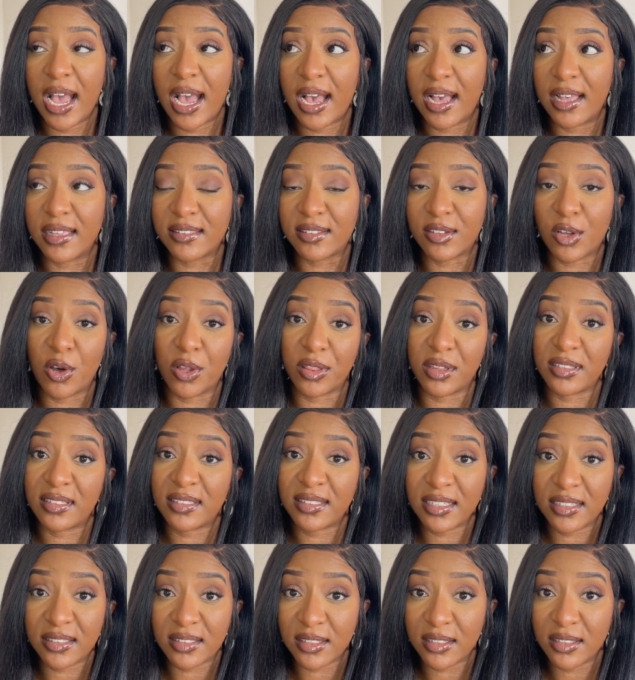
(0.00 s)
as other
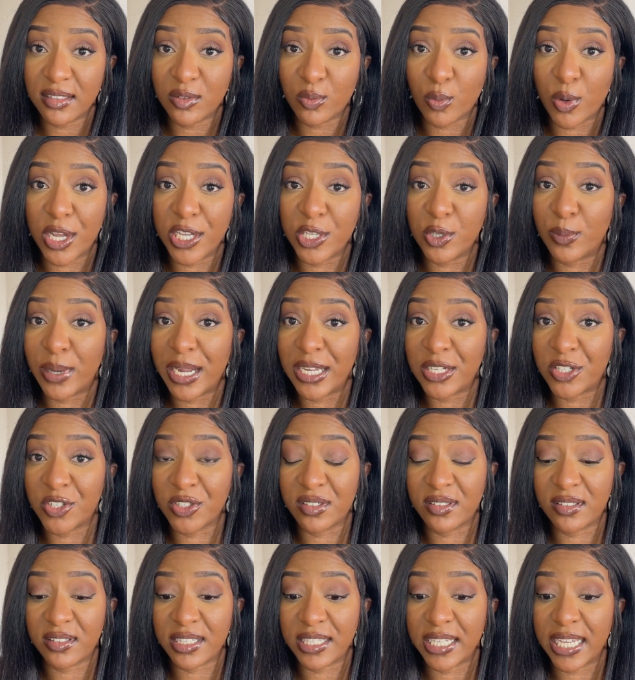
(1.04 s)
seasons where you might
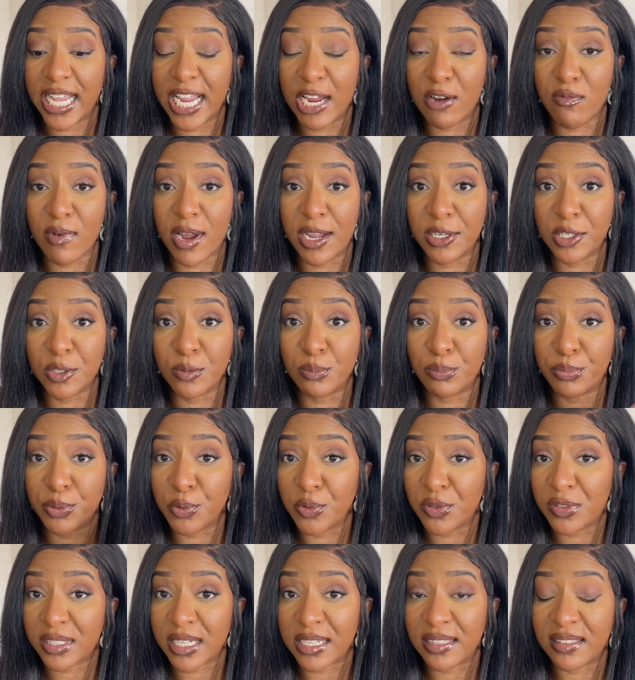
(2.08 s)
just see a random
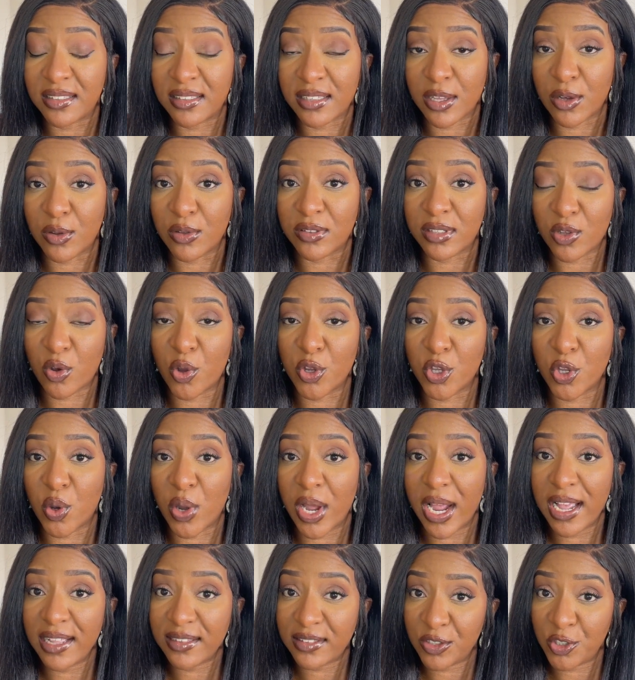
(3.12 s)
boost in sales on your
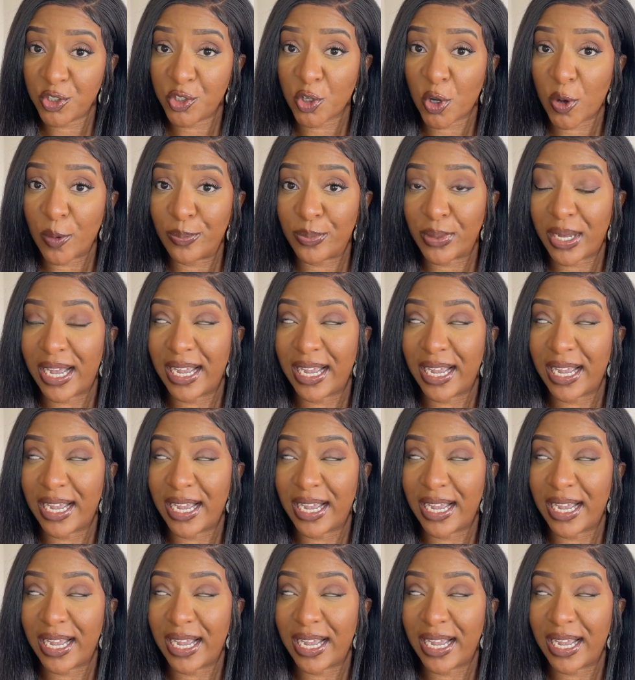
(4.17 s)
Etsy shop.